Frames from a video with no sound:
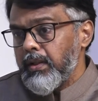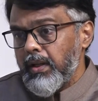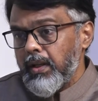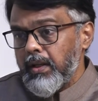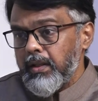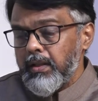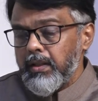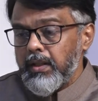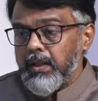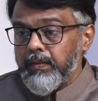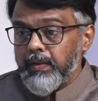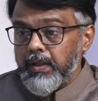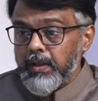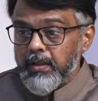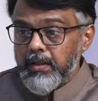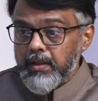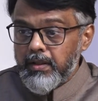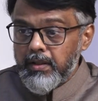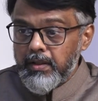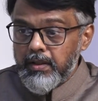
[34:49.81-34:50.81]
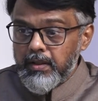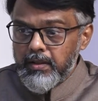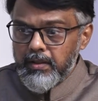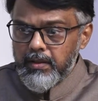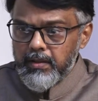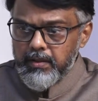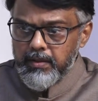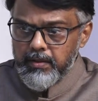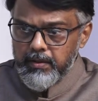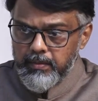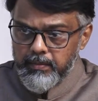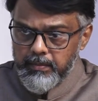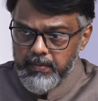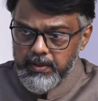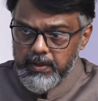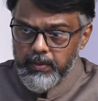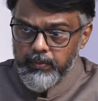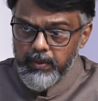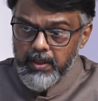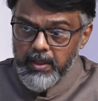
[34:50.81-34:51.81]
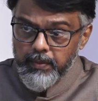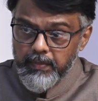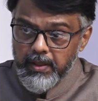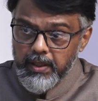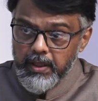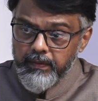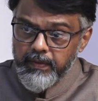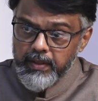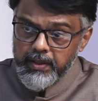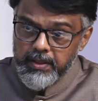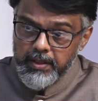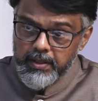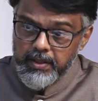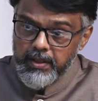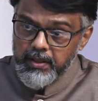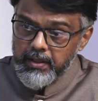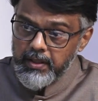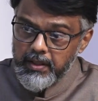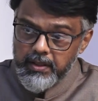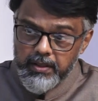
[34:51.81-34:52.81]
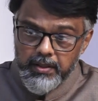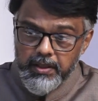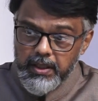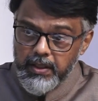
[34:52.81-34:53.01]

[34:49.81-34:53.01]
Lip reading: and even the ulama even threatened that